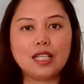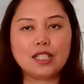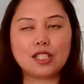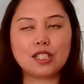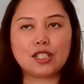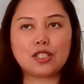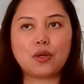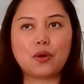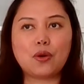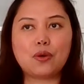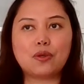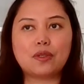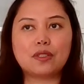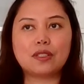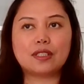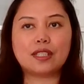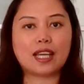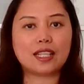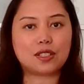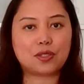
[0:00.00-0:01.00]

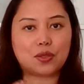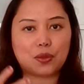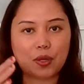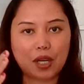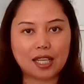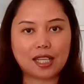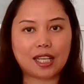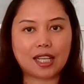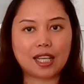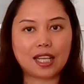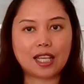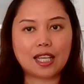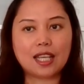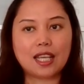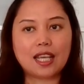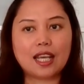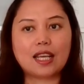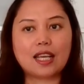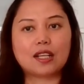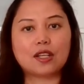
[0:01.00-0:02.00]
So get ready,
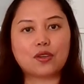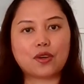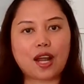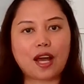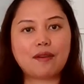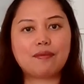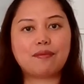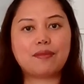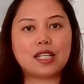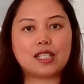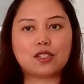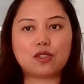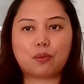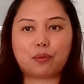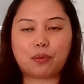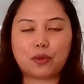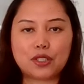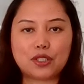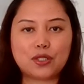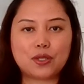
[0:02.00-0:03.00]
grab this
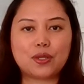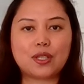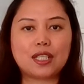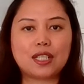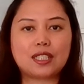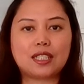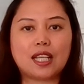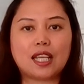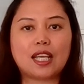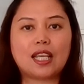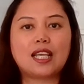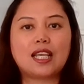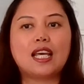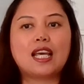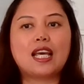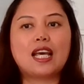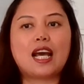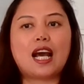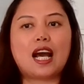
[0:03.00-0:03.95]
opportunity,